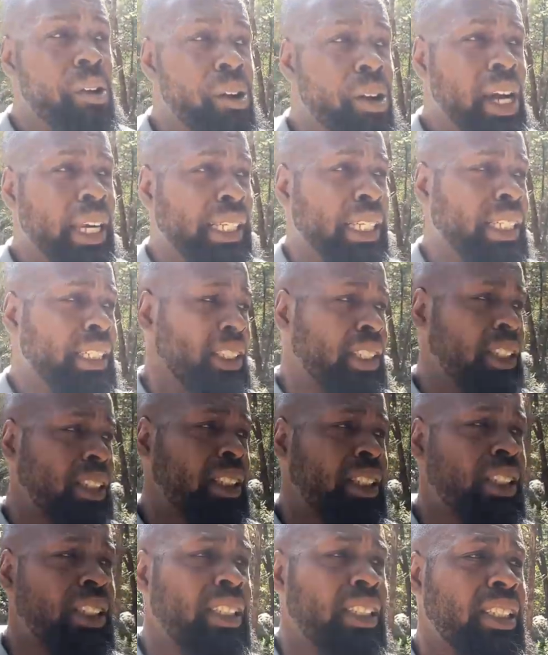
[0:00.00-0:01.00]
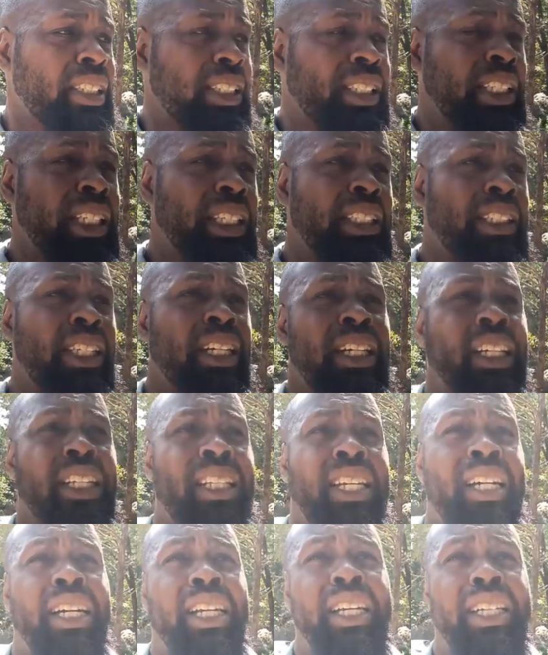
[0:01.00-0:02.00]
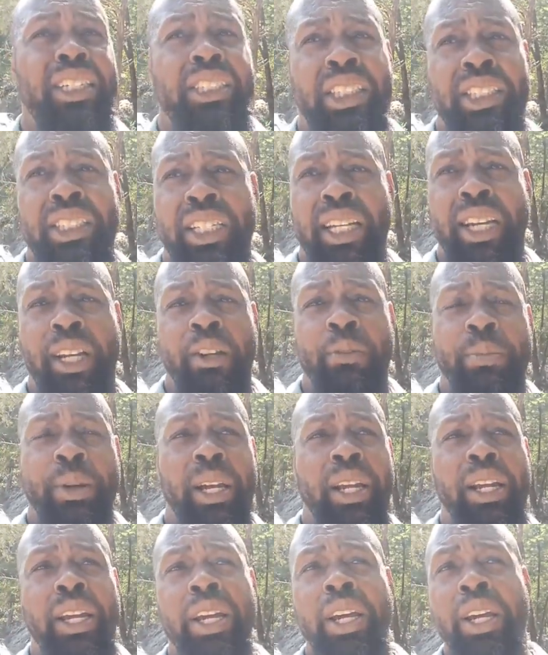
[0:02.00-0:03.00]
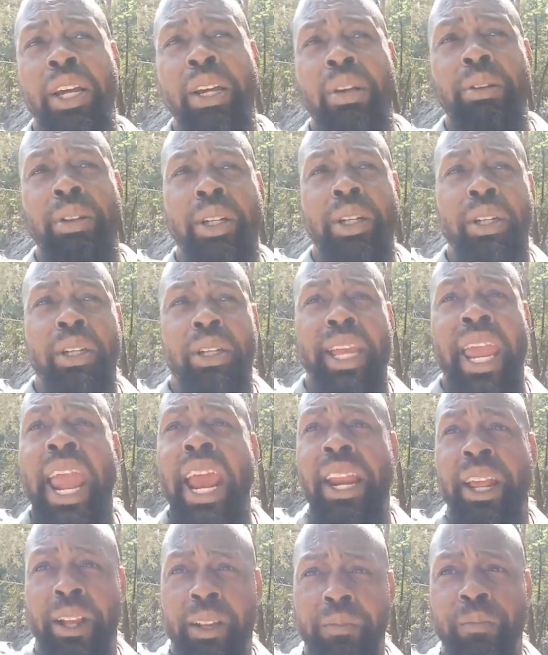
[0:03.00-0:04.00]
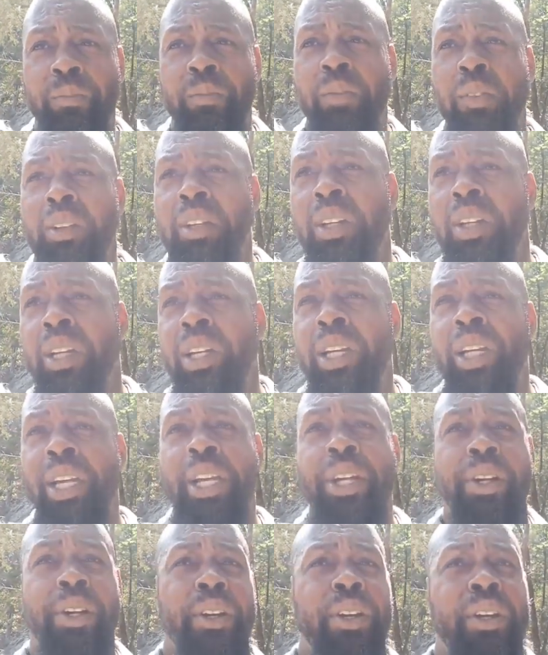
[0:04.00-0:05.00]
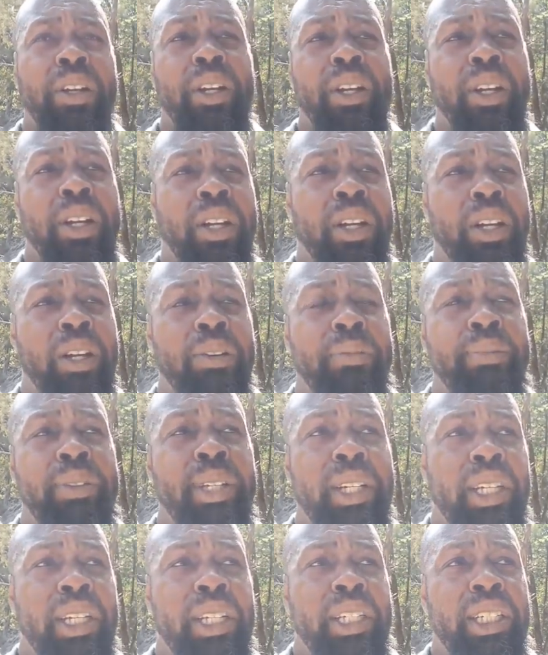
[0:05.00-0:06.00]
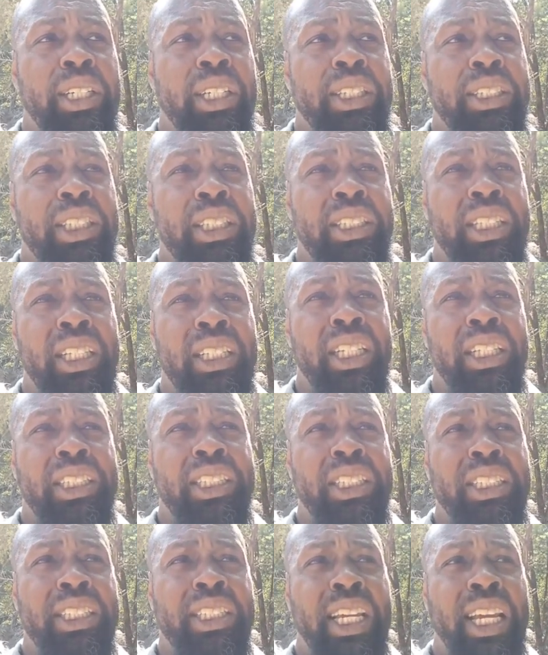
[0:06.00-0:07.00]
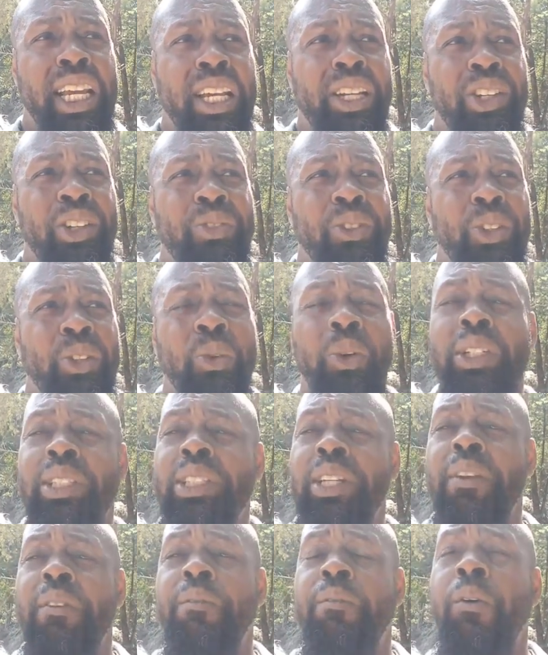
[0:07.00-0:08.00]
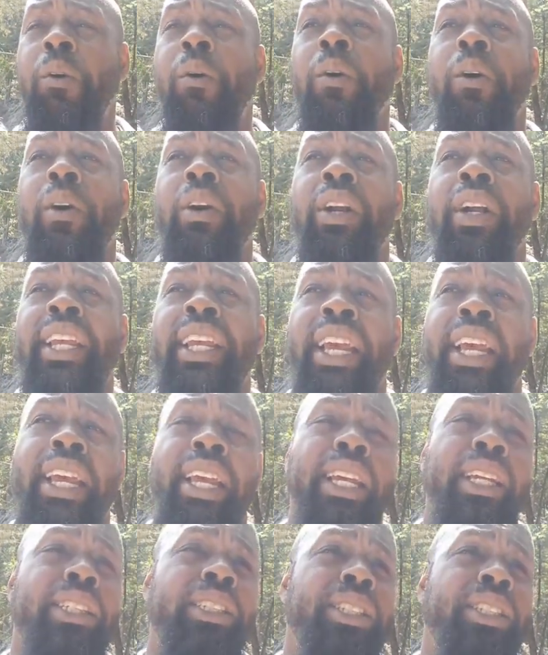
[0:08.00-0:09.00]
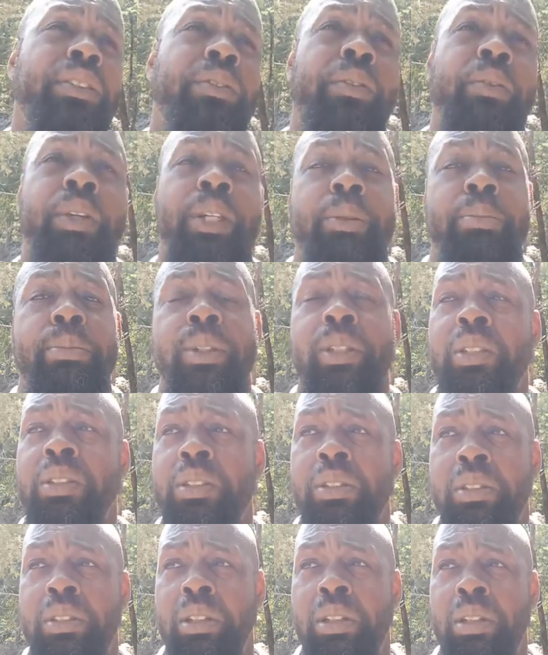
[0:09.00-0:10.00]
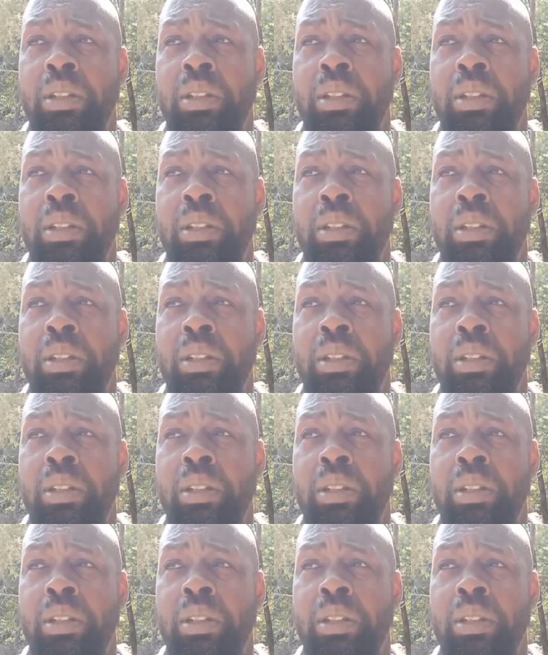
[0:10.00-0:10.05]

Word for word: I think Sister T said that uh, she's ahead of my the canning here. Um, she said that she's canned over 24 cans of green beans.